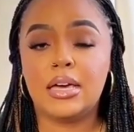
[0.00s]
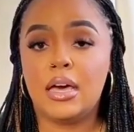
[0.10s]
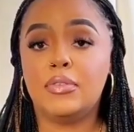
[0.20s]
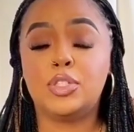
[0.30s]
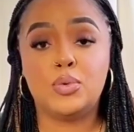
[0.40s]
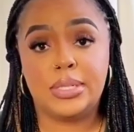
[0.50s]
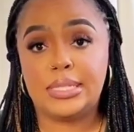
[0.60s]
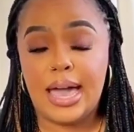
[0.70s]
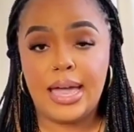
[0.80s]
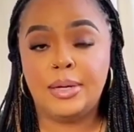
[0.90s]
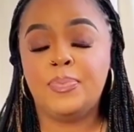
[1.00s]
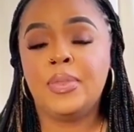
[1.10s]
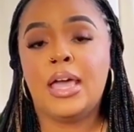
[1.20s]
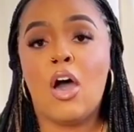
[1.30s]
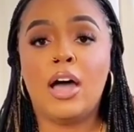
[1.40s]
woman had a price.
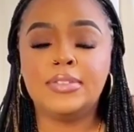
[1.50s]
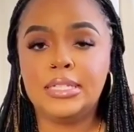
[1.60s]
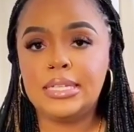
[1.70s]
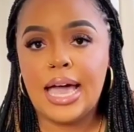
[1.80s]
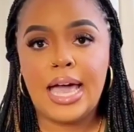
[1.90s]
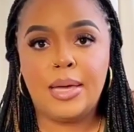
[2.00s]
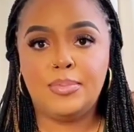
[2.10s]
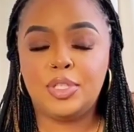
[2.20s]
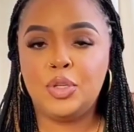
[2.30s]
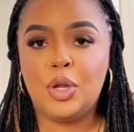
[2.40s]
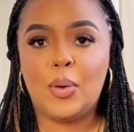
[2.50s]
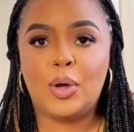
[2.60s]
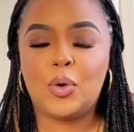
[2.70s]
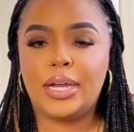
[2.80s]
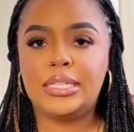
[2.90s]
Mira
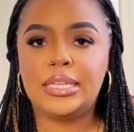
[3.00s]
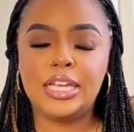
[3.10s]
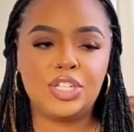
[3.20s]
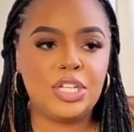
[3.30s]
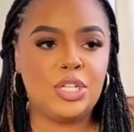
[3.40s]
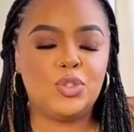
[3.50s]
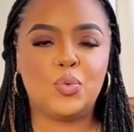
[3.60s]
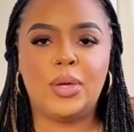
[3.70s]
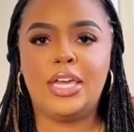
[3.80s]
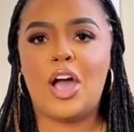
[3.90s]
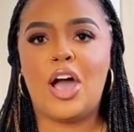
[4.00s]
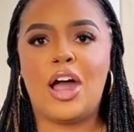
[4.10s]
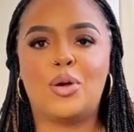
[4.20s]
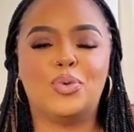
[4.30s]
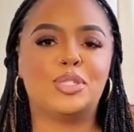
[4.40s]
proved that some women have
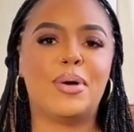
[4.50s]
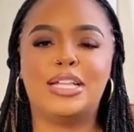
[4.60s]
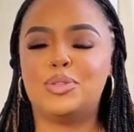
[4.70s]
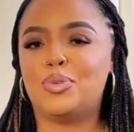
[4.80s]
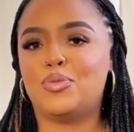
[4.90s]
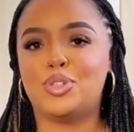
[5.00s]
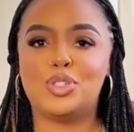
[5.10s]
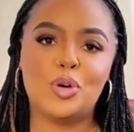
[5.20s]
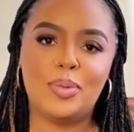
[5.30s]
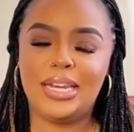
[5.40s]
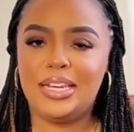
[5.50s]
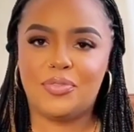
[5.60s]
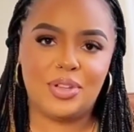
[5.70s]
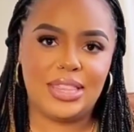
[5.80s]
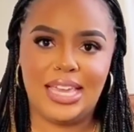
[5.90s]
principles instead.
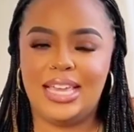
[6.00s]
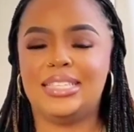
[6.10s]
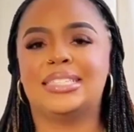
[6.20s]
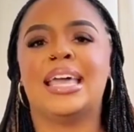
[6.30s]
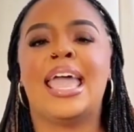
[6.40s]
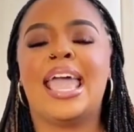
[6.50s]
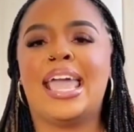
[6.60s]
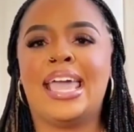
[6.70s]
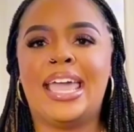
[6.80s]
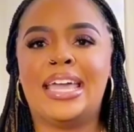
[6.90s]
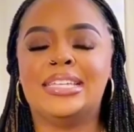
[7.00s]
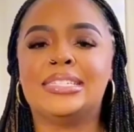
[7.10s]
She may be married,